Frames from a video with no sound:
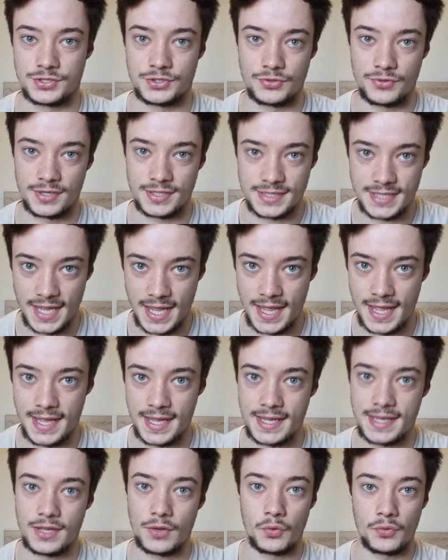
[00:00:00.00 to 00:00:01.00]
you do in a
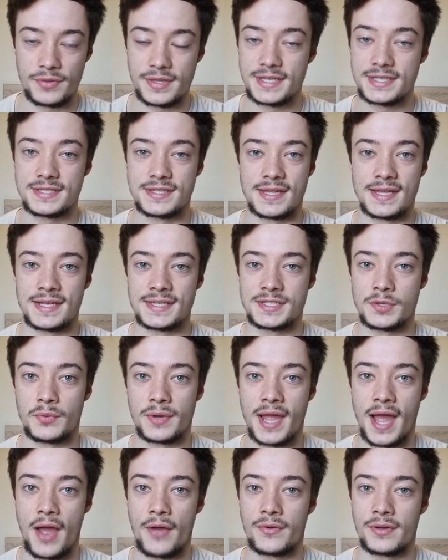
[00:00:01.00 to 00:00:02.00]
day, all these things, it will
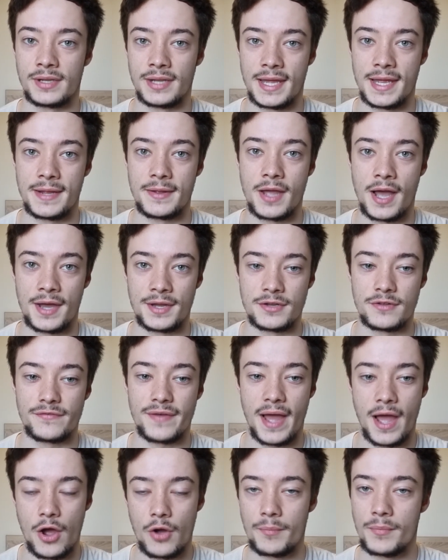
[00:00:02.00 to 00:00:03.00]
calculate kind of
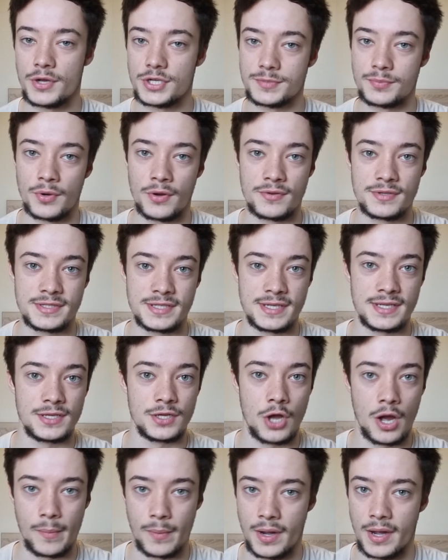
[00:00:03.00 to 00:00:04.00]
how much protein,
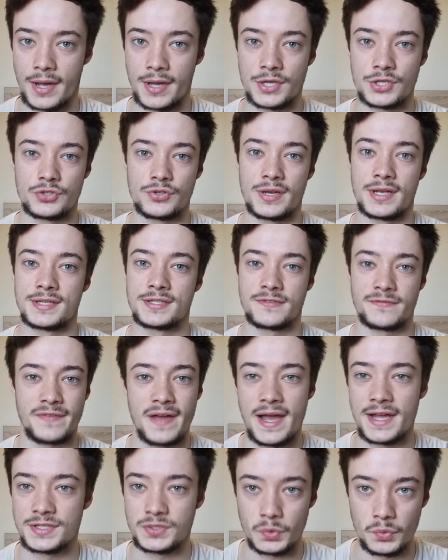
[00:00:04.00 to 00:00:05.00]
carbohydrates,
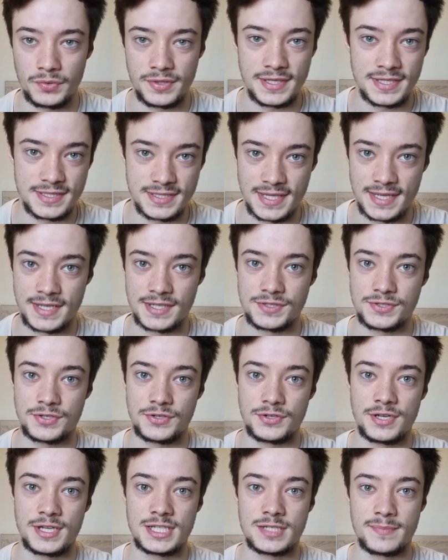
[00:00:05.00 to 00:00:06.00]
fats, all these things you
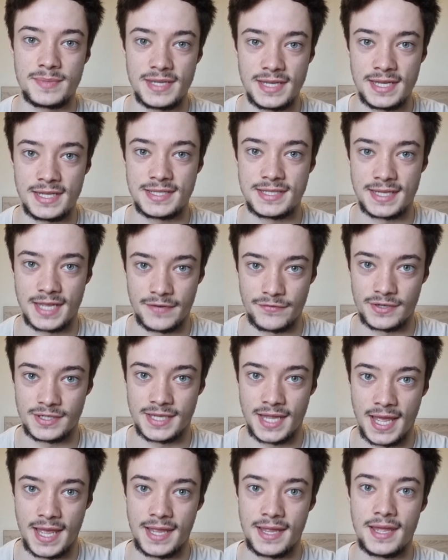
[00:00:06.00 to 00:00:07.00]
need to be eating every
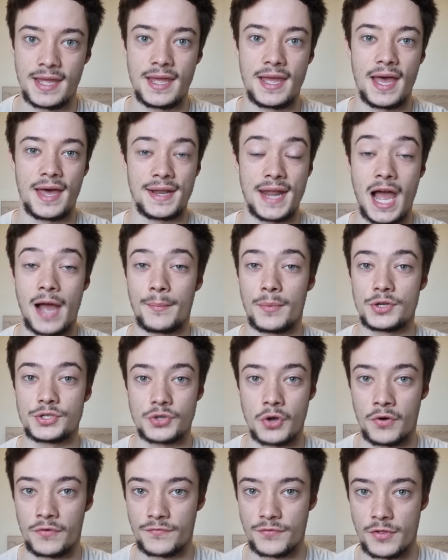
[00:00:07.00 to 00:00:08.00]
day and how much
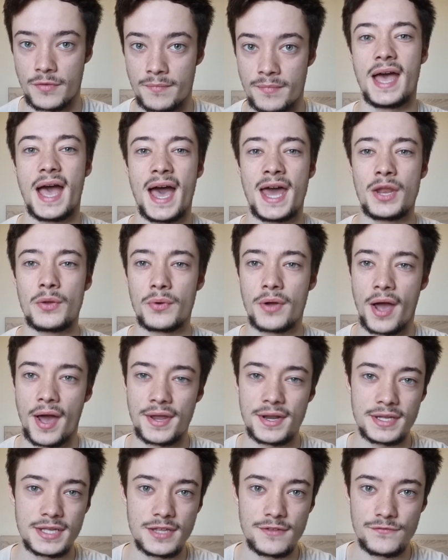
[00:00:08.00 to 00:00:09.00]
of them. And it will
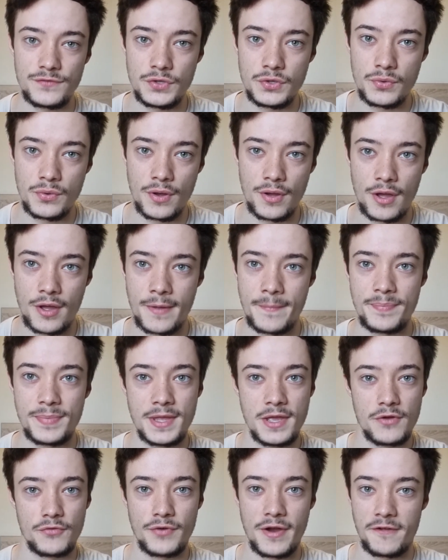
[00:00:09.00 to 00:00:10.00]
kind of give you a
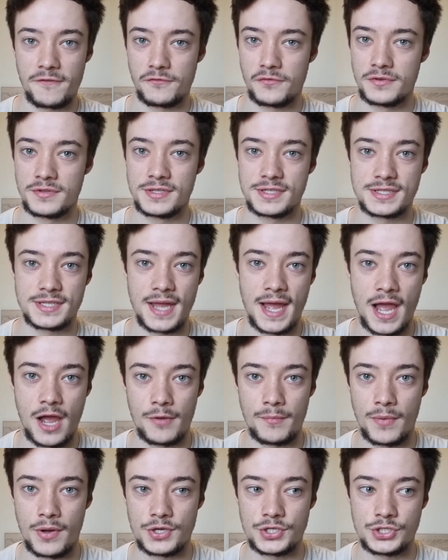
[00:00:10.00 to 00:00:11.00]
reference to how
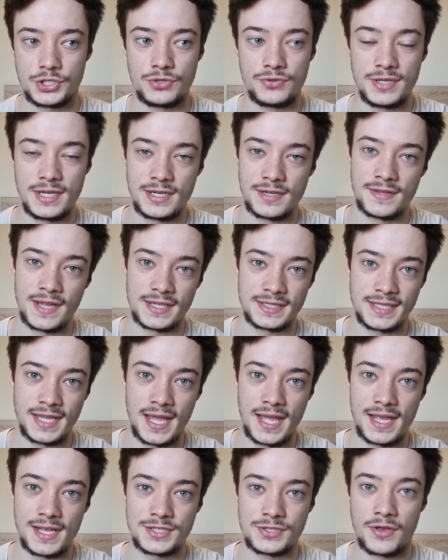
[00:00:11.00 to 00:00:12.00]
much you needed that
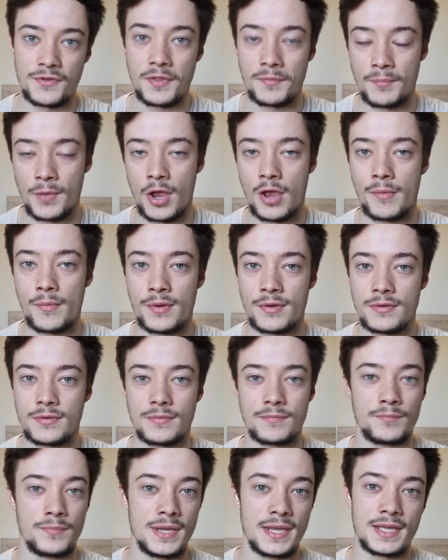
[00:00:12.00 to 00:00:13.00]
day. So at the moment,
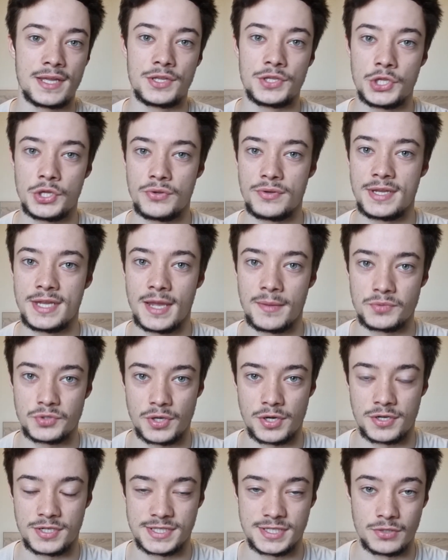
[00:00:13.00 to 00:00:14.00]
being at uni, I'm
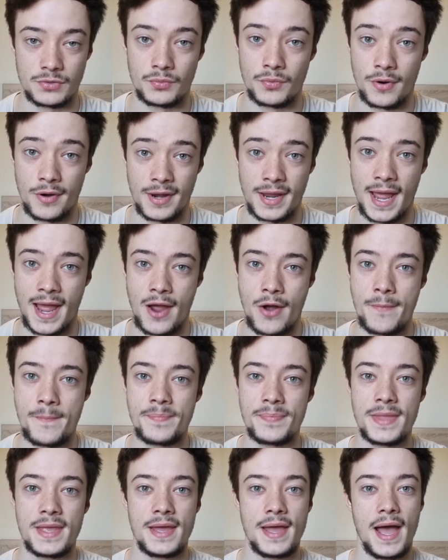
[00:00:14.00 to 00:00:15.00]
trying to still work out
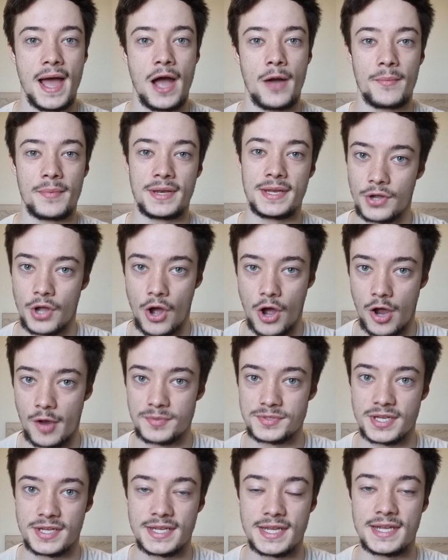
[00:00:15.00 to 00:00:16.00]
how many
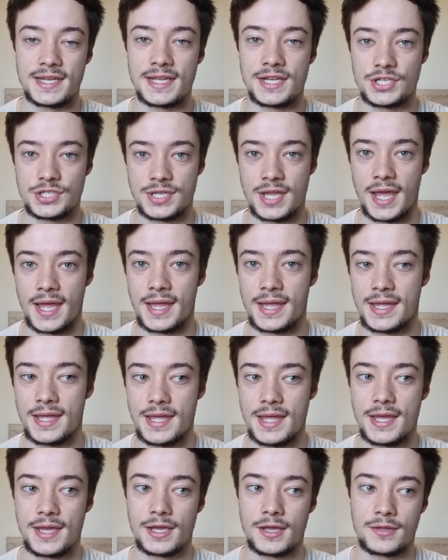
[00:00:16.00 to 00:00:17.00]
carbs I need each day,
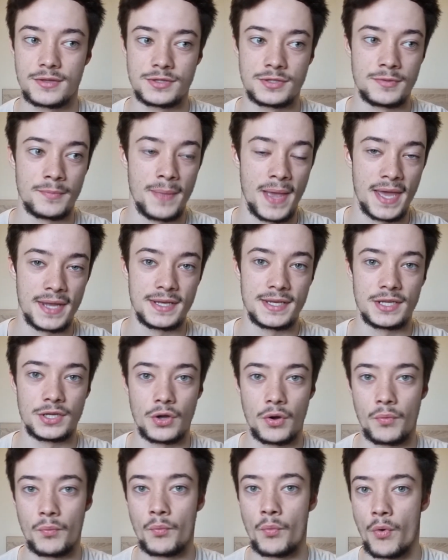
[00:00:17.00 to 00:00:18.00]
depending
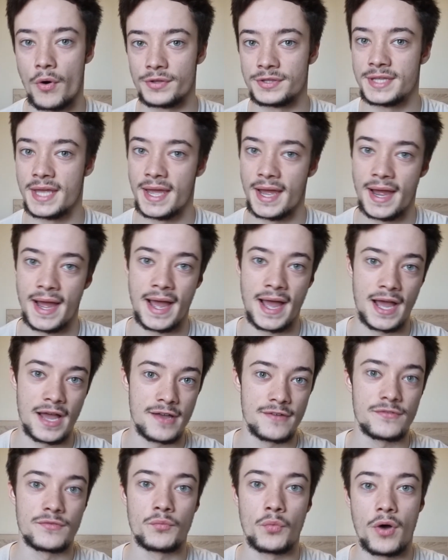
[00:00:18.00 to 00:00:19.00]
on what day I
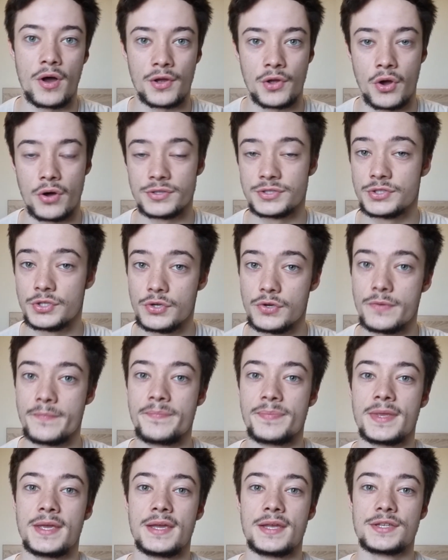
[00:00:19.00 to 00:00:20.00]
have and what I gotta do.
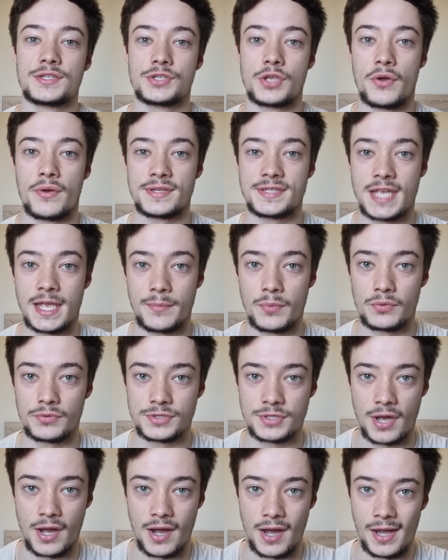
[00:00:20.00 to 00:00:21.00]
So it's able
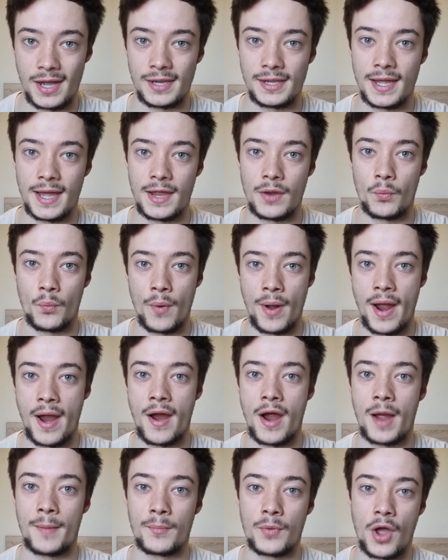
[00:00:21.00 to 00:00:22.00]
to highlight where
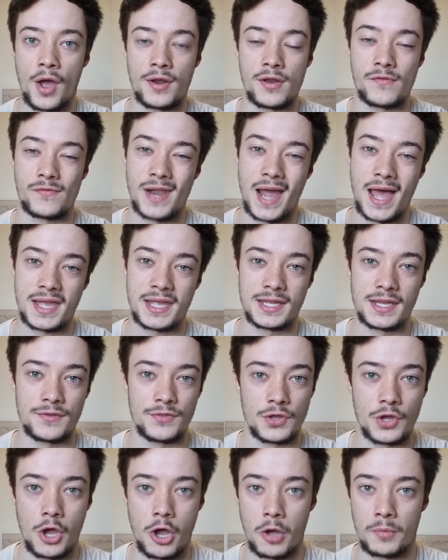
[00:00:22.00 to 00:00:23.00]
I'm kind of lacking in
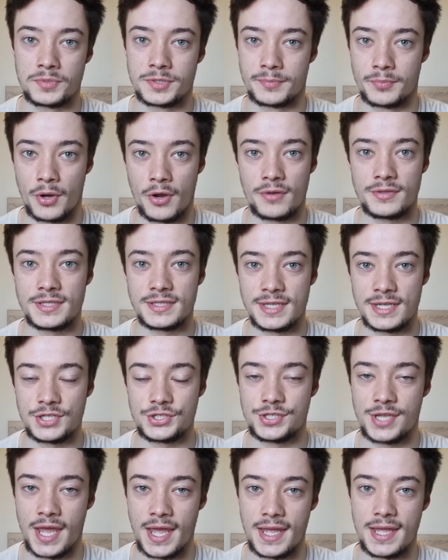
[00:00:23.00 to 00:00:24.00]
the carbs or protein each
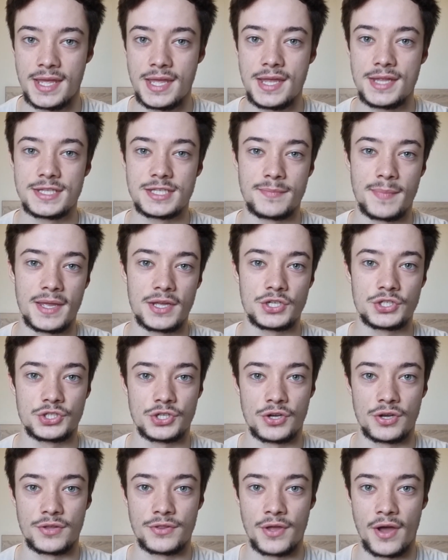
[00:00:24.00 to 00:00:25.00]
day to make
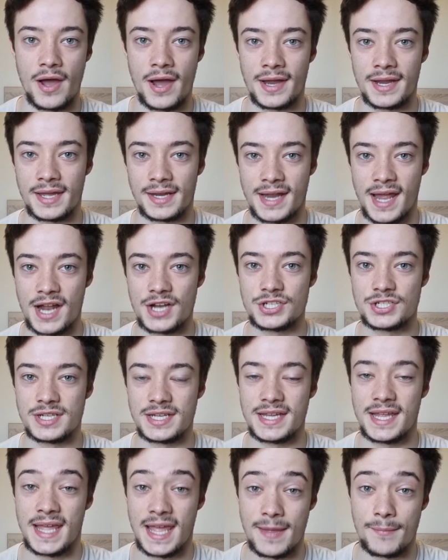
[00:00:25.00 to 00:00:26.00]
sure that I can
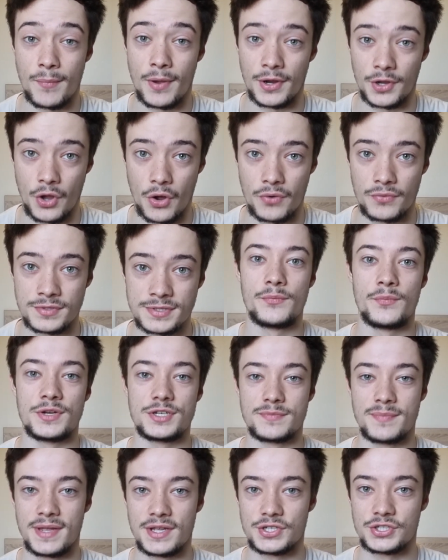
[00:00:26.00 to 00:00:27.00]
actually hit my goals,
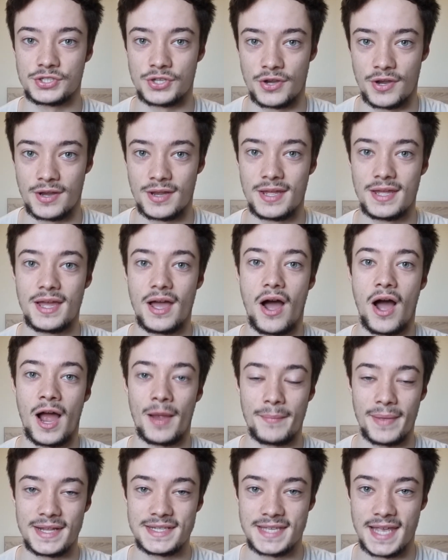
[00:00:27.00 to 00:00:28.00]
which makes sure I
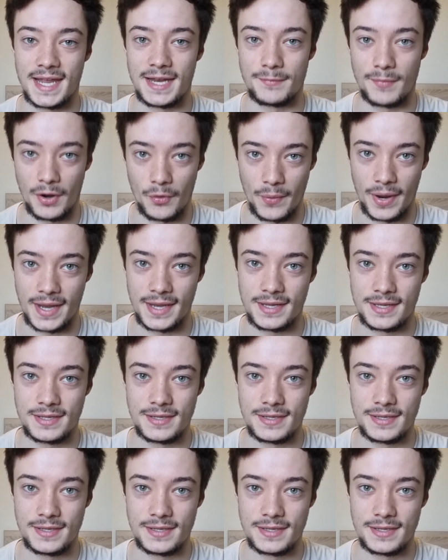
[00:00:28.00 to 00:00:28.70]
maintain my weight.